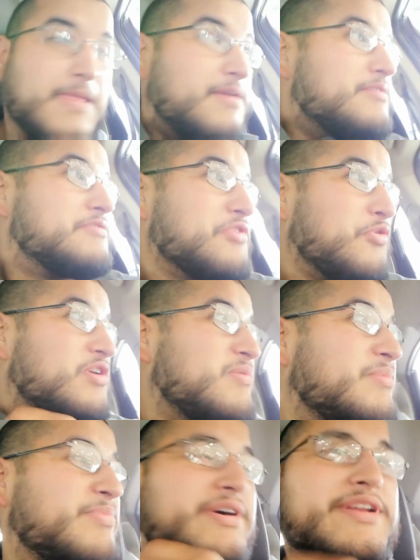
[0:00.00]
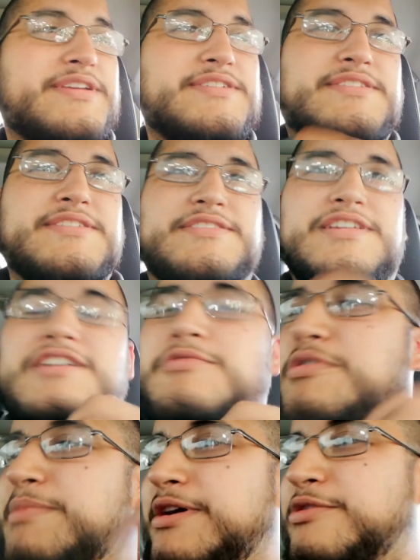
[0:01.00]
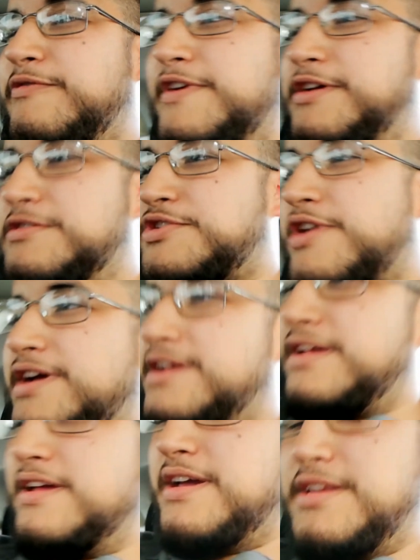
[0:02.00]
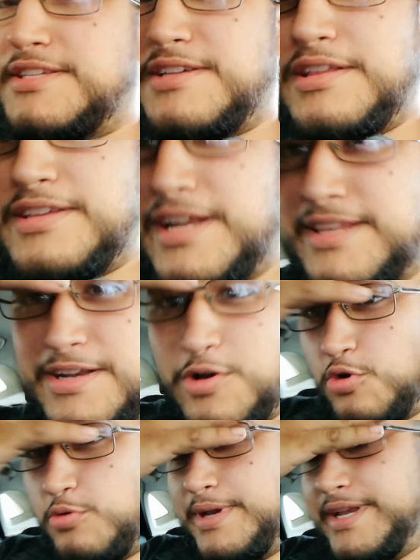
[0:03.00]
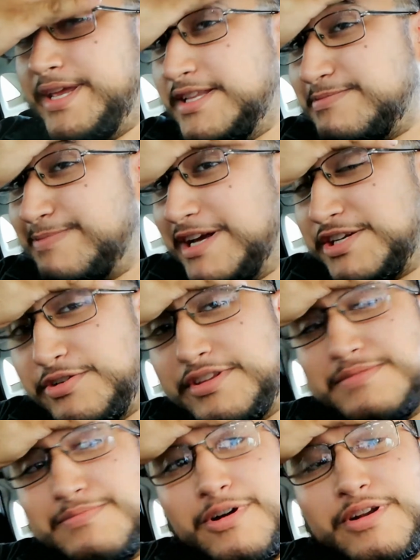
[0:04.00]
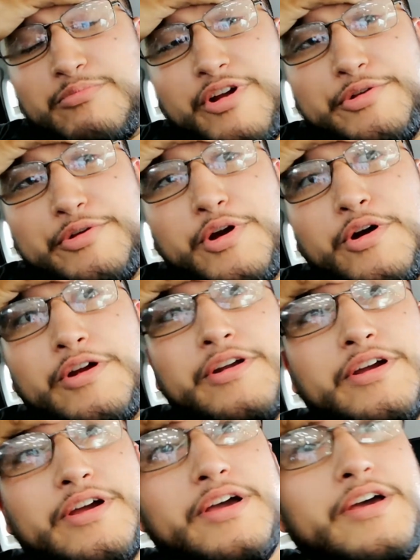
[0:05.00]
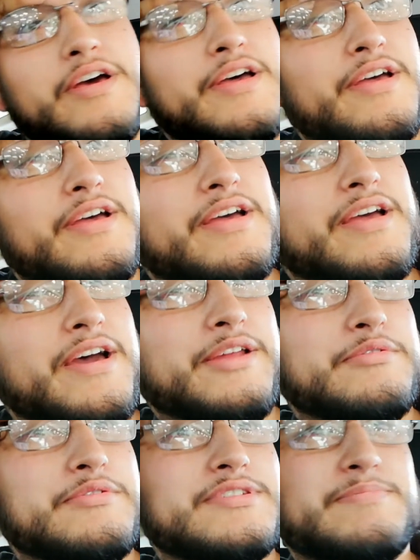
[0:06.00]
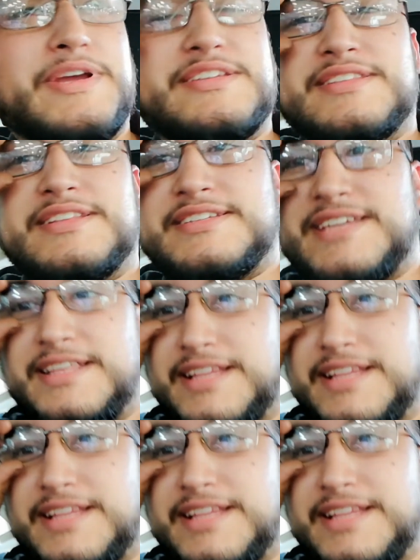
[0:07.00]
So one of my buddies saw one of my other videos, right, and he saw that I did an OBD inspection on a brand new car, and he was basically saying